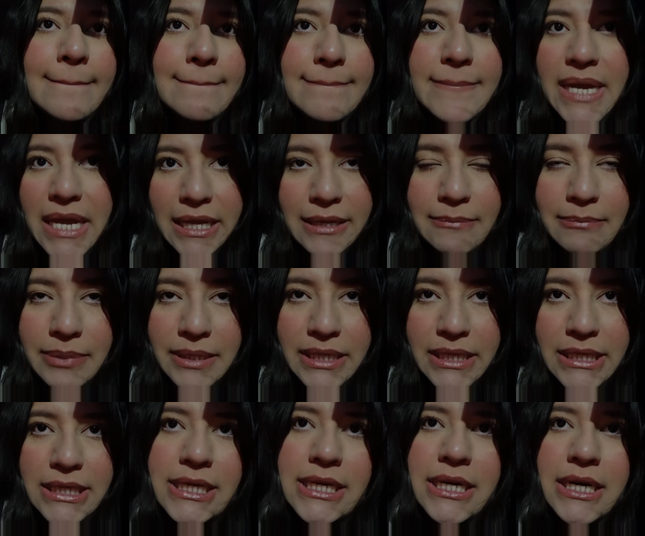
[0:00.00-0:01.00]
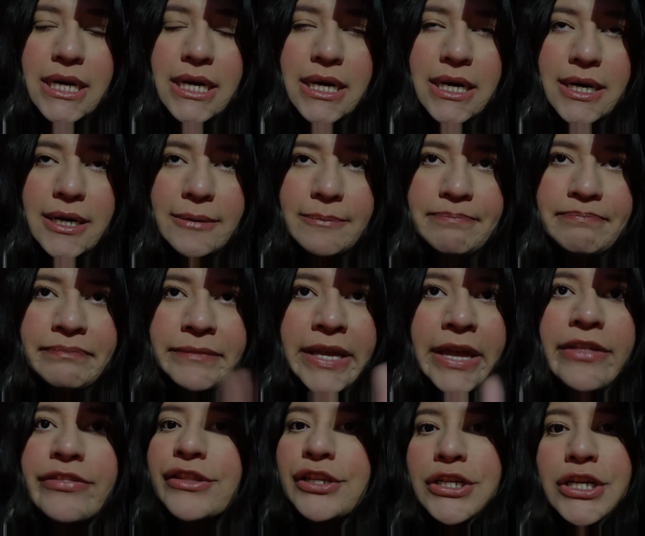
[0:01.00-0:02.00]
Maybe.
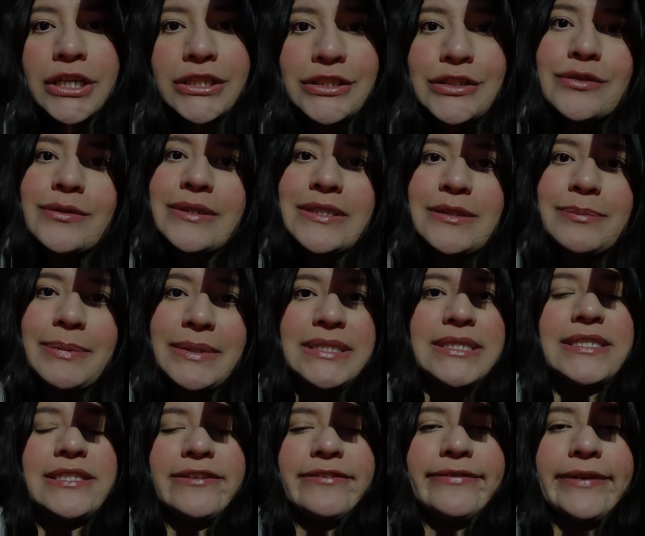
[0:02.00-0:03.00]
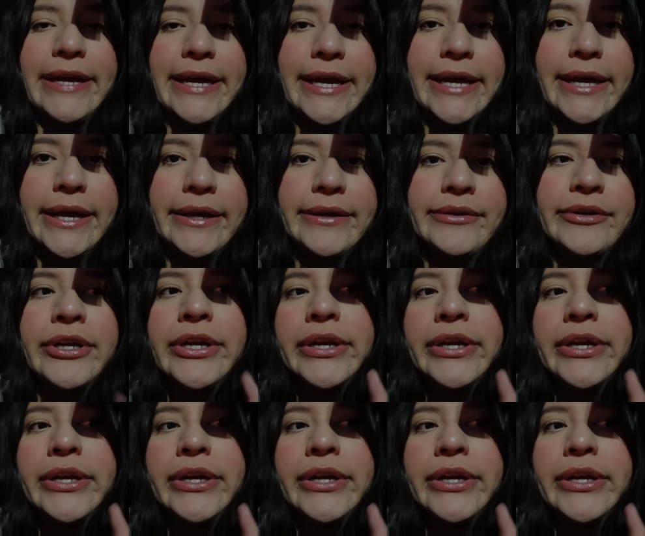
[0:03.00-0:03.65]
They're not too expensive at,